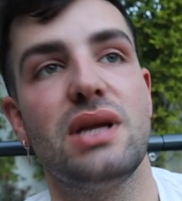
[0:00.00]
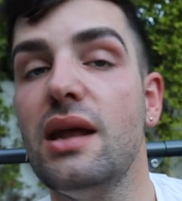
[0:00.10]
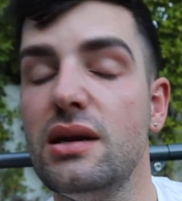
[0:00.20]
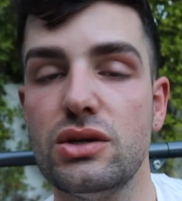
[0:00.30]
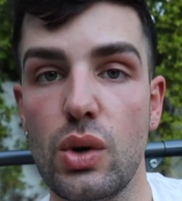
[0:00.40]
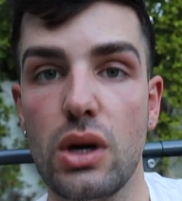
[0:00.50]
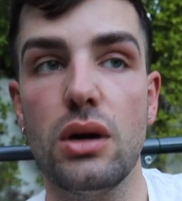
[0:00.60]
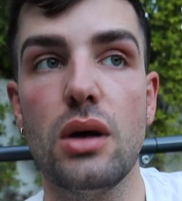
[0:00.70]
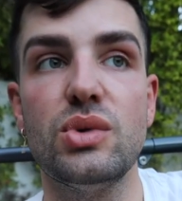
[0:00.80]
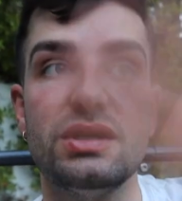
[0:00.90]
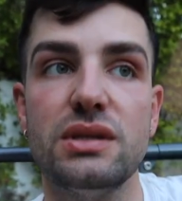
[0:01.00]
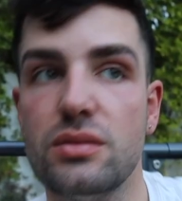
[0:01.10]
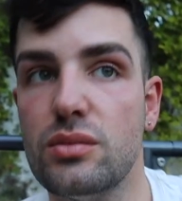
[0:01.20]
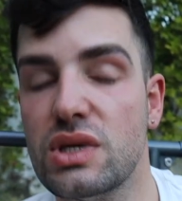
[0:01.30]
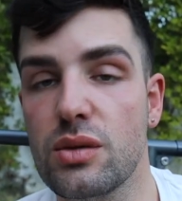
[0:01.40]
And Twitter, I'm just
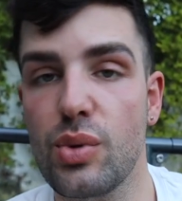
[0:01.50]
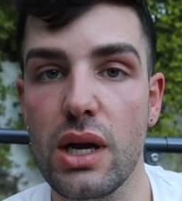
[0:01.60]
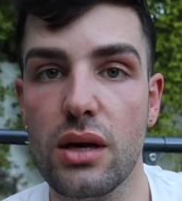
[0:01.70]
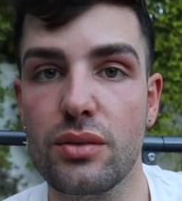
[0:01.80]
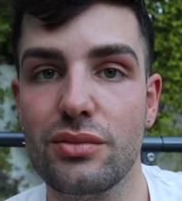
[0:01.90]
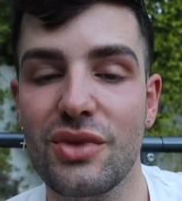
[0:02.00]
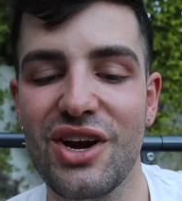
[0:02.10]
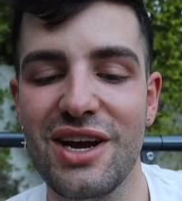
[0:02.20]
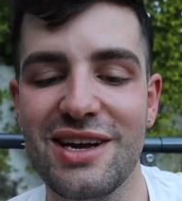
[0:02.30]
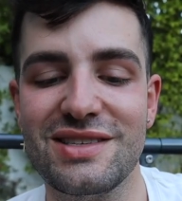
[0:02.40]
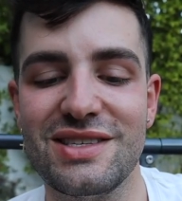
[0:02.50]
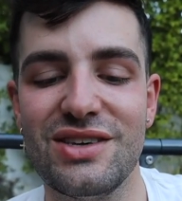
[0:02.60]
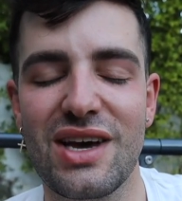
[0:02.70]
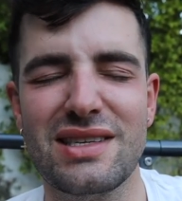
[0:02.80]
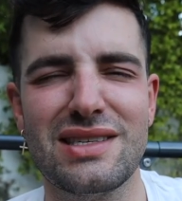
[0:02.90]
Mister Preda. All right, I'll see you guys.